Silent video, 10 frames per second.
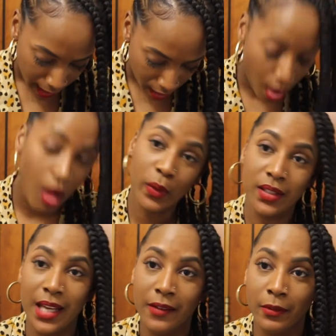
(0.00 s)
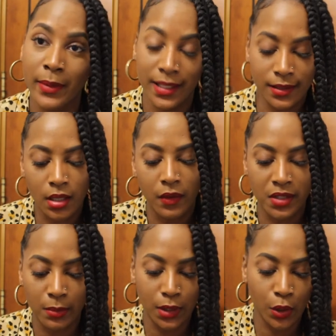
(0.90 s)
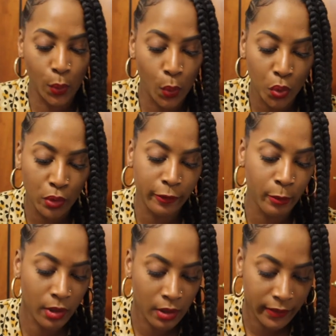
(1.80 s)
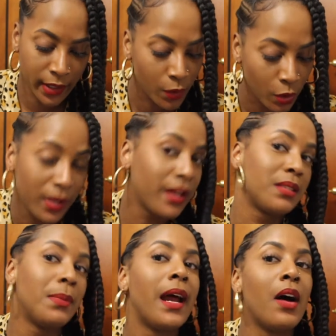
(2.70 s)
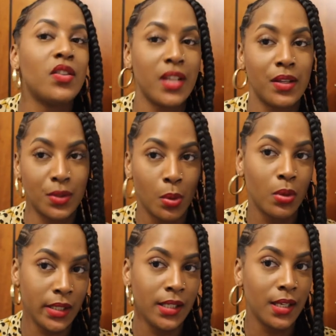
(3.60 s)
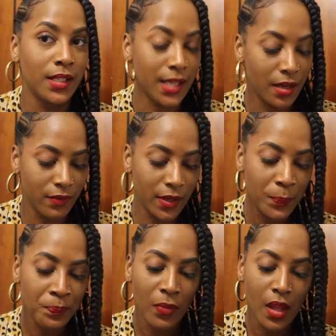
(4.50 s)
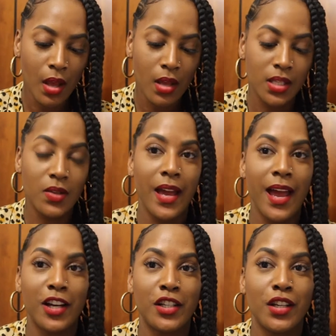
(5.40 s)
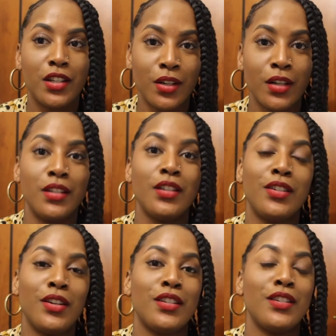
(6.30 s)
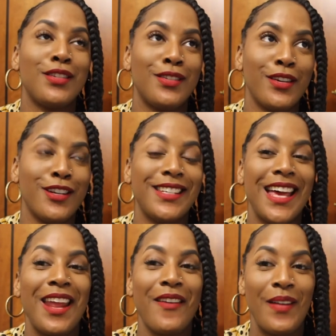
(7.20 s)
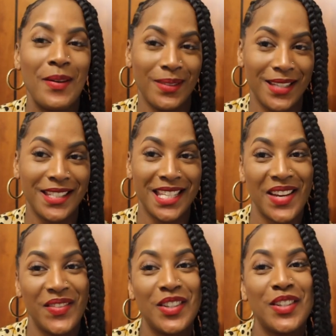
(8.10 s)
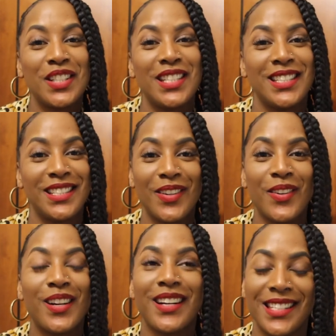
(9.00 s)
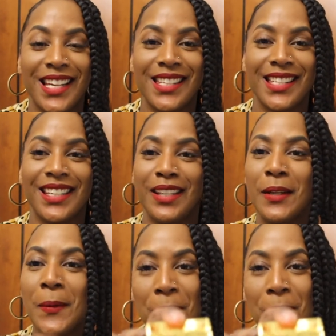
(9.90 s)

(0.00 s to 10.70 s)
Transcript: I always get for myself something gold from wherever I go, because my house has gold detail inside of it. So I actually searched and searched and searched, and I found this, and I feel so contented.